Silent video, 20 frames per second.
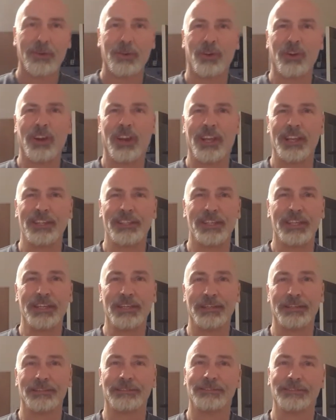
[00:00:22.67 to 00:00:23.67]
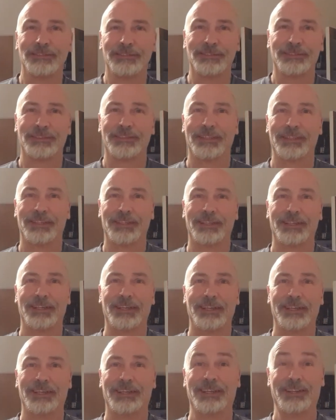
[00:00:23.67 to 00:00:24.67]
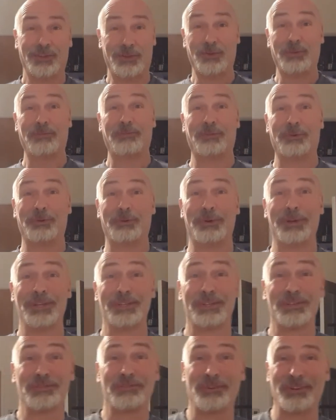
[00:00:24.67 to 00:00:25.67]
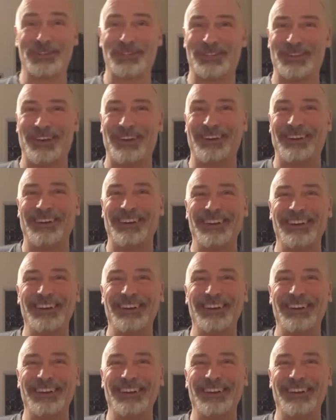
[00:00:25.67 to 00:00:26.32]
got lazy and I couldn't afford razors for a start.